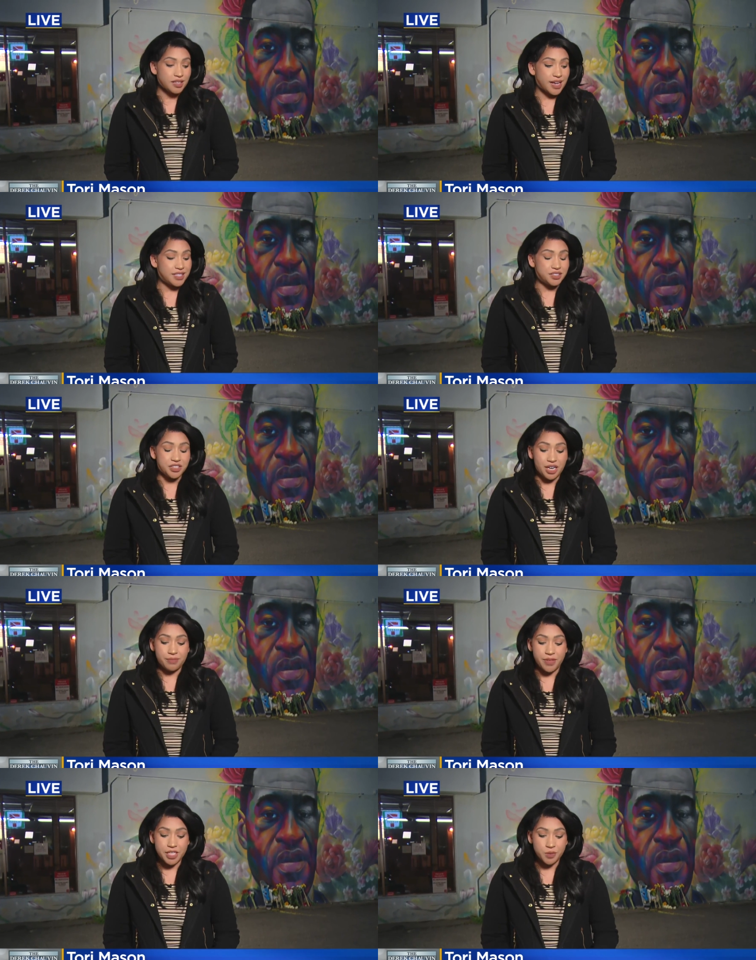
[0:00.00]
Speaker 1: Yes,
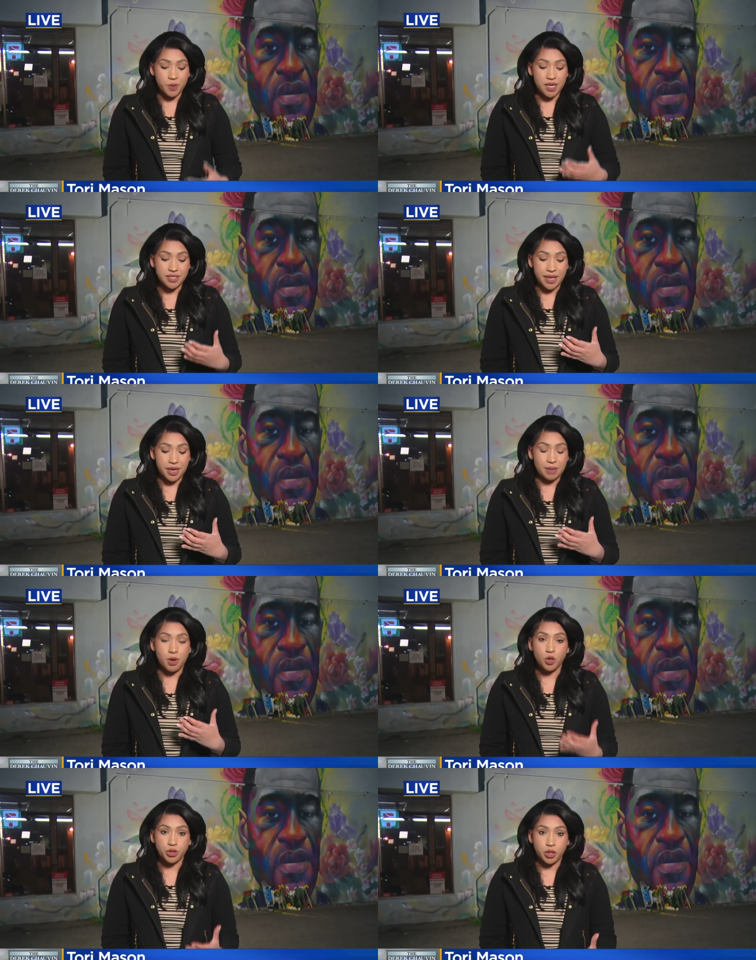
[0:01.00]
Jim, this was an
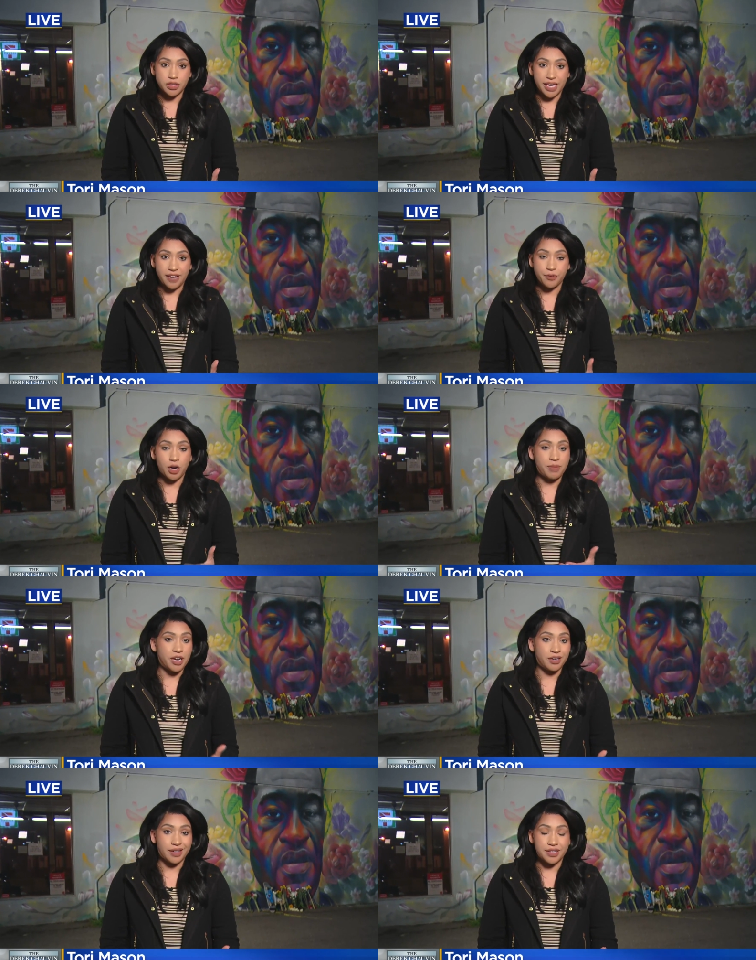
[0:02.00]
emotional day for
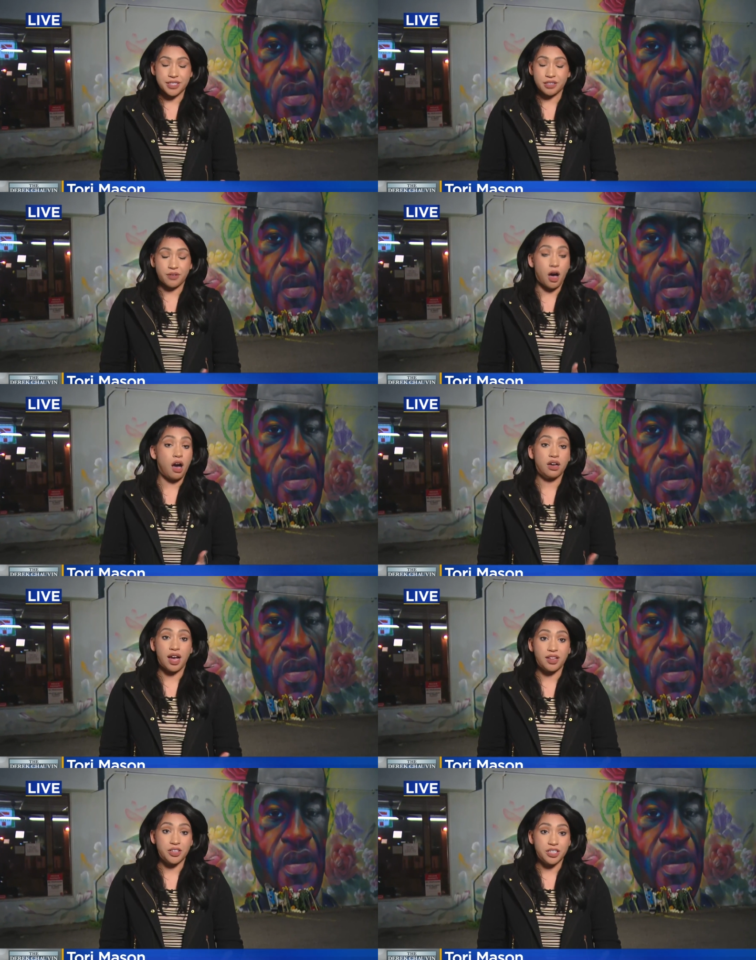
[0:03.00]
Americans of all
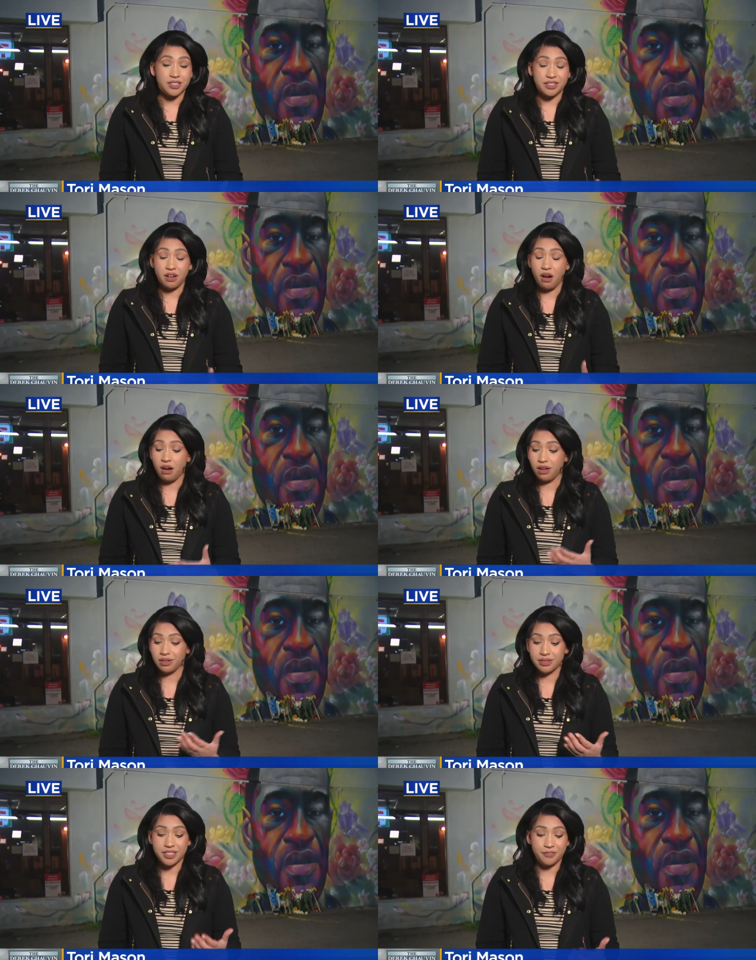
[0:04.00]
colors and
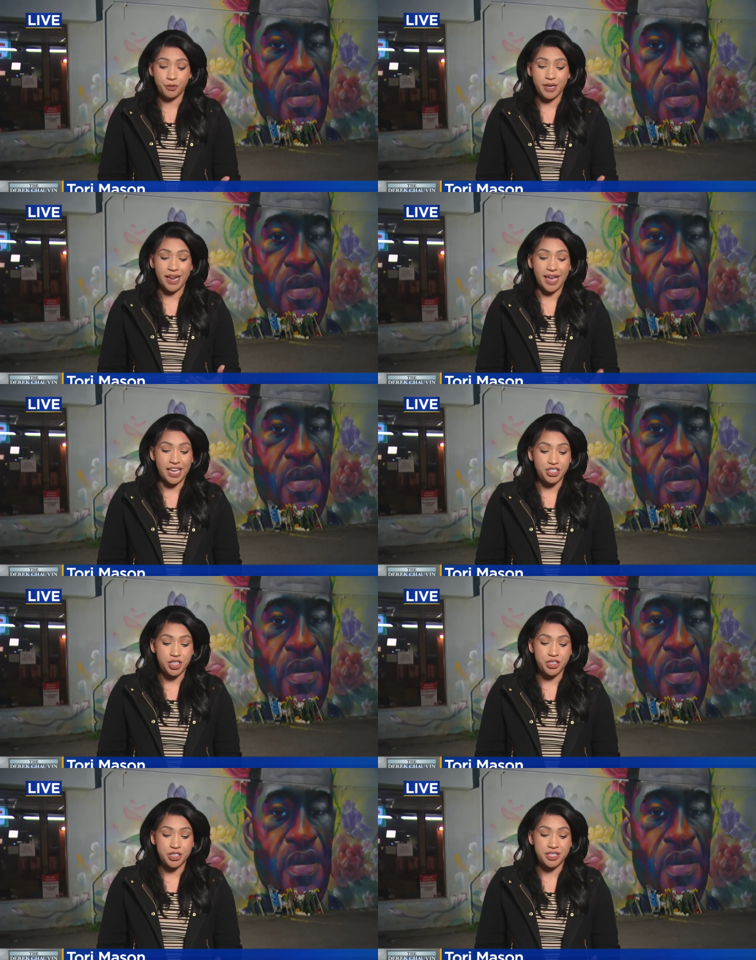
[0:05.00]
all different ages.